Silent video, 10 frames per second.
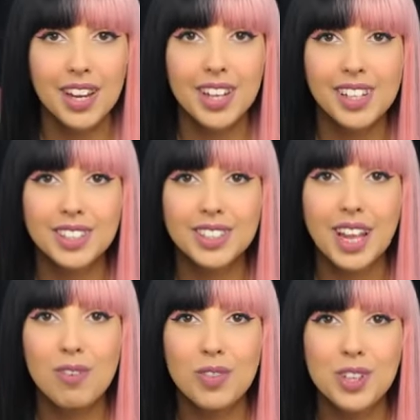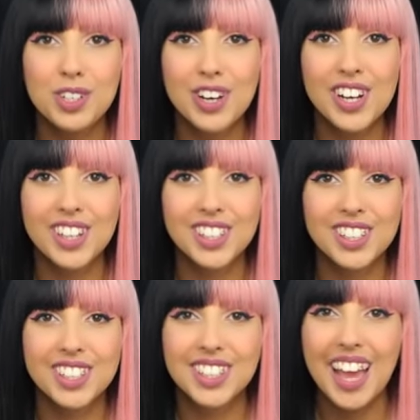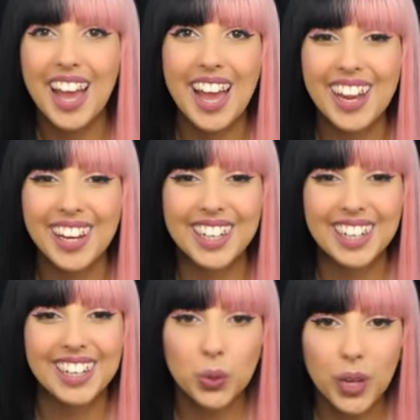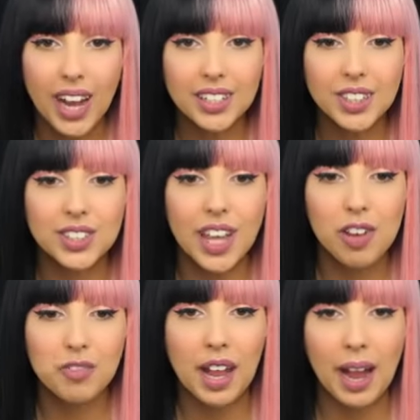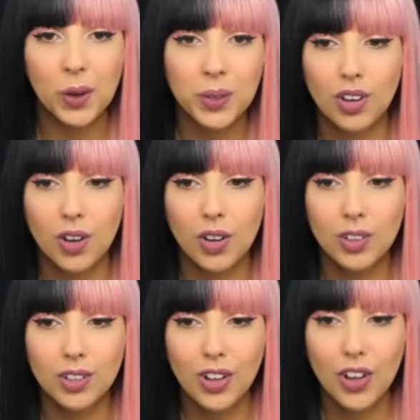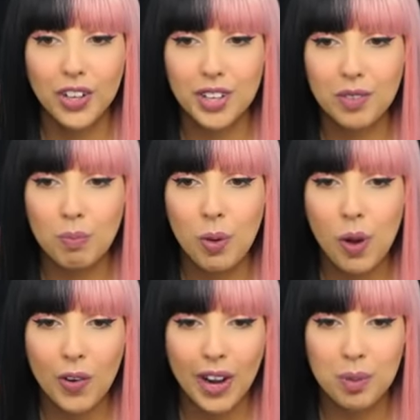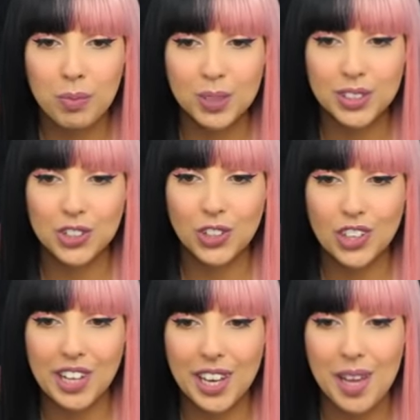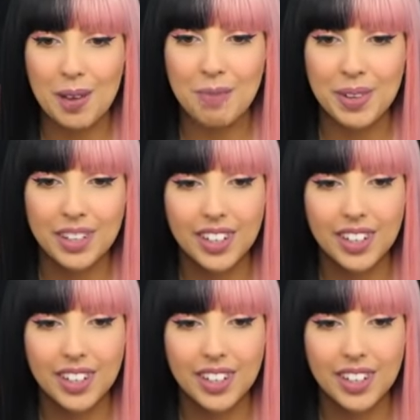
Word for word: And he saved the ducks. Yay! You guys are safe now. Oh, look, even more animals are joining him.